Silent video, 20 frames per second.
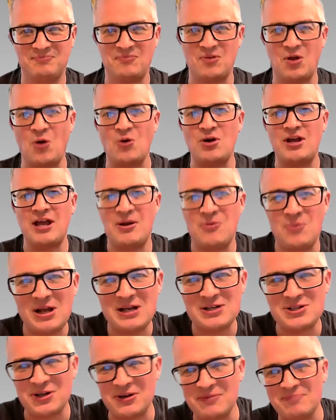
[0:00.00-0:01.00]
Okay, well
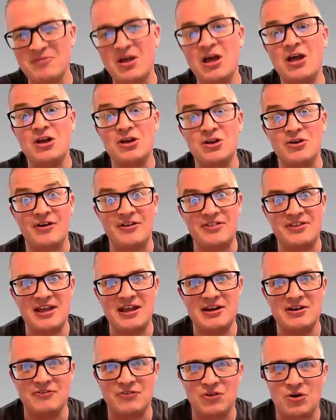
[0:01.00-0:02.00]
done. You're at the
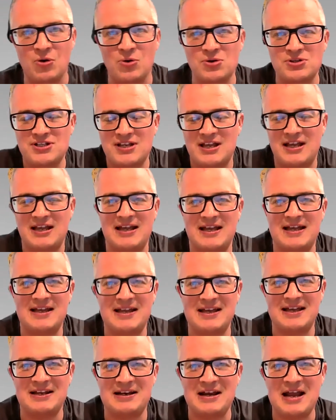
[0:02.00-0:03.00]
end of the course
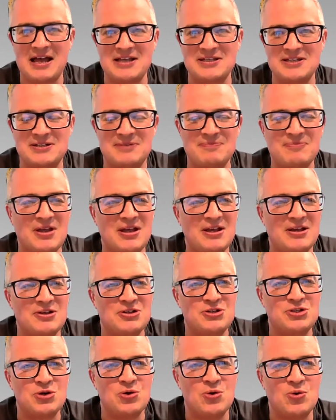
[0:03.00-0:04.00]
at last.
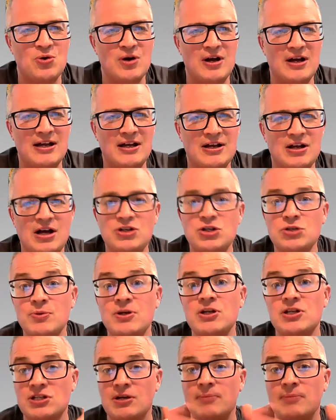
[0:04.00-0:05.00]
So I just want to
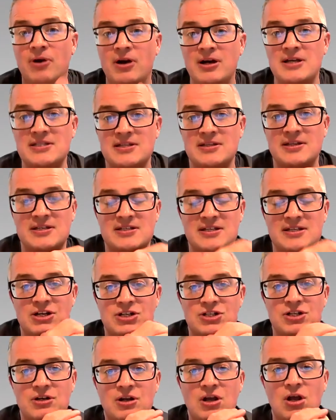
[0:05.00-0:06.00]
summarize in this
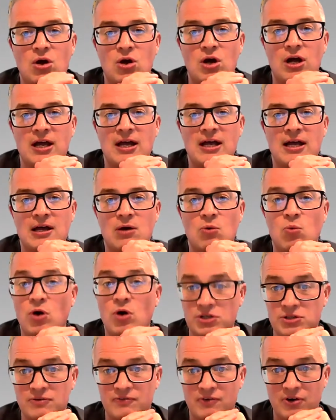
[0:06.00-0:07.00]
section what
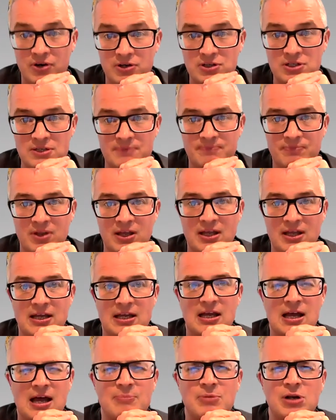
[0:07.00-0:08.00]
you've learned,
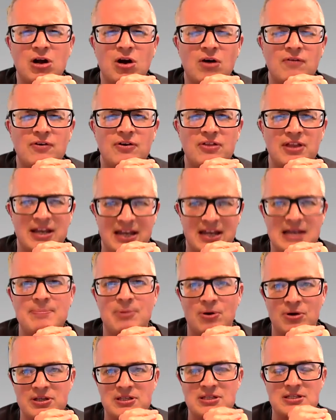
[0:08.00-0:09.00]
and we'll cover the key
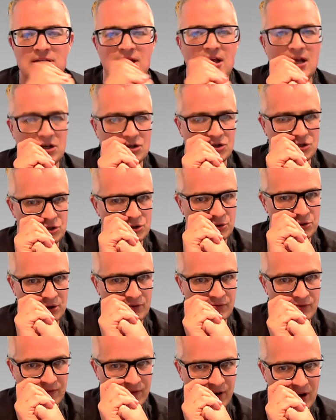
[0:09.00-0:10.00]
points just so you can
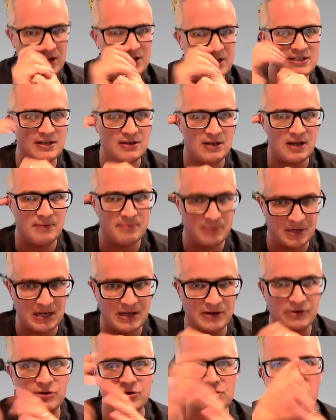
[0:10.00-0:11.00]
revise and be
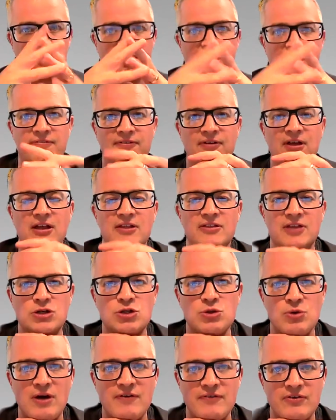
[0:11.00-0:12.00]
clear yourself that you
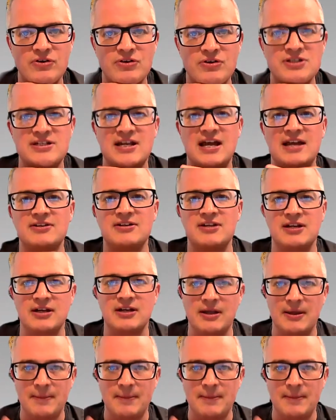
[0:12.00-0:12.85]
have an understanding